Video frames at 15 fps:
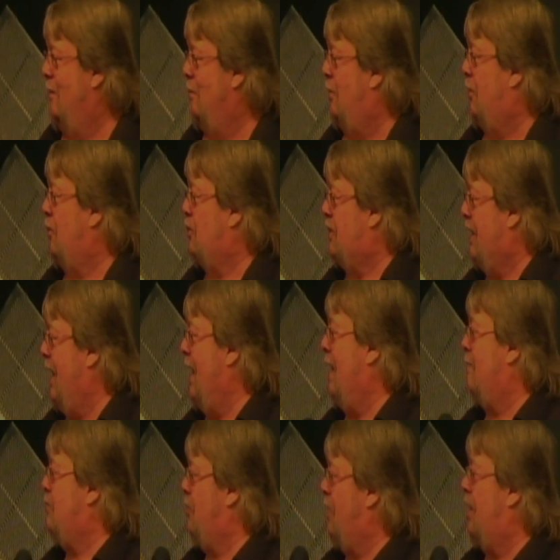But there's
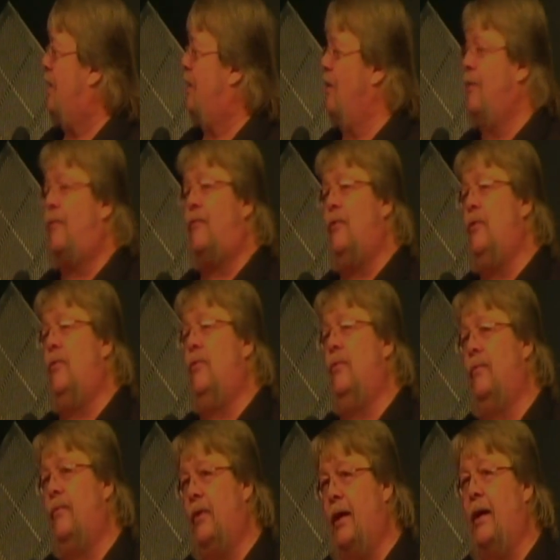times you got to go through
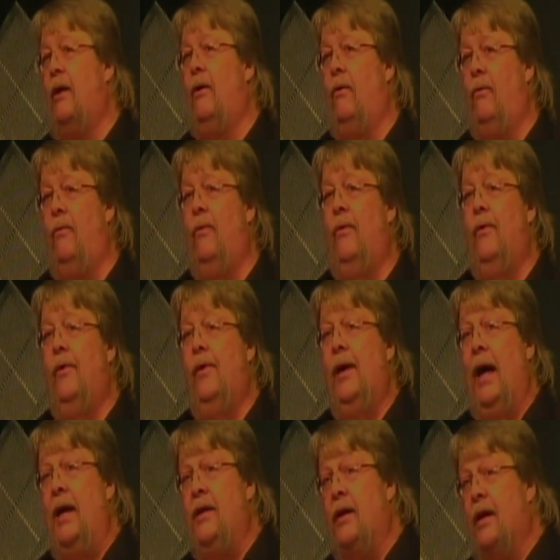that hole
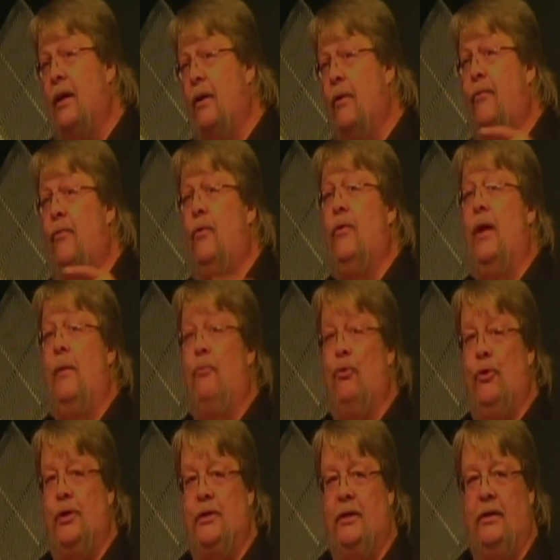and you got to go through that
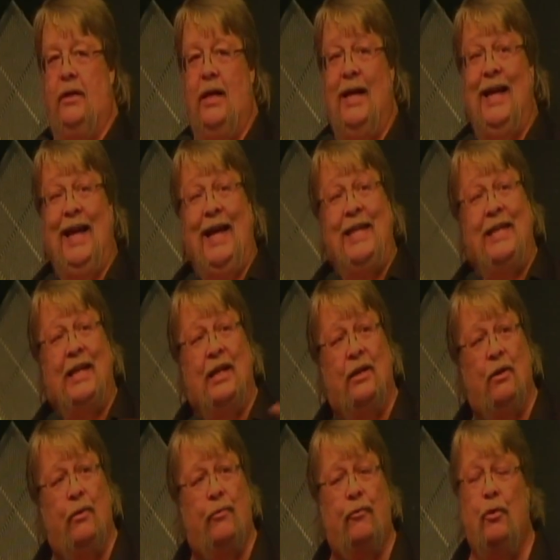prison and you got to
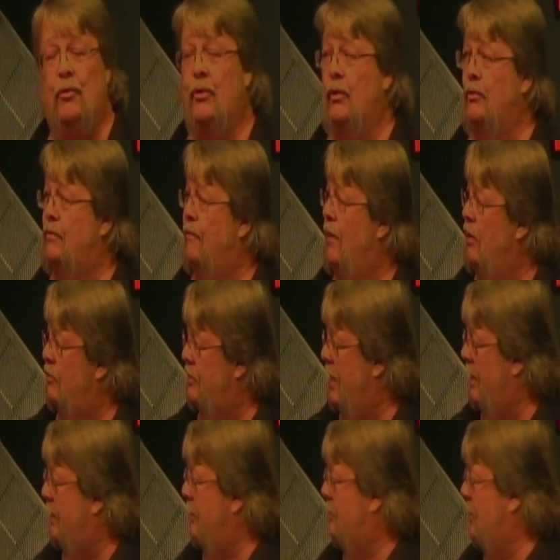go through those false
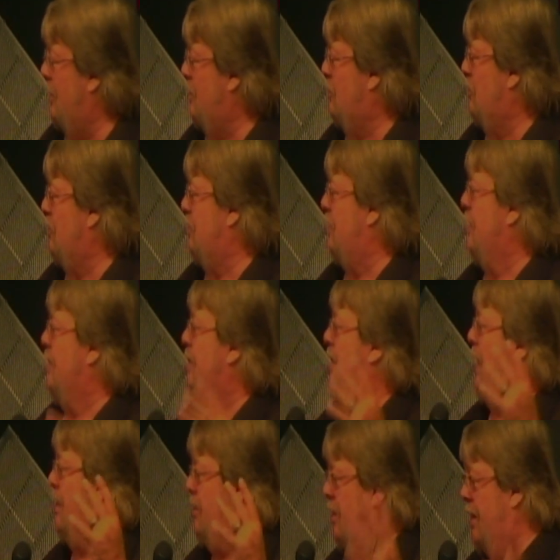accusations
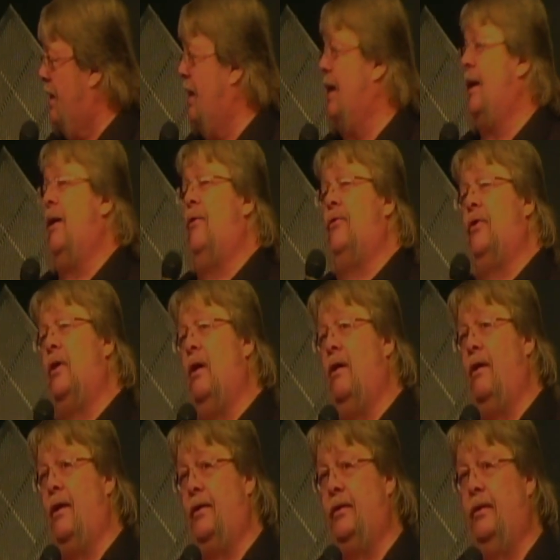and you got to hang on to
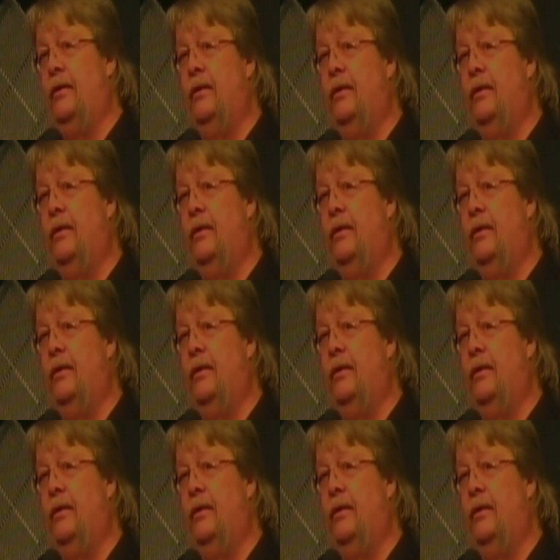God.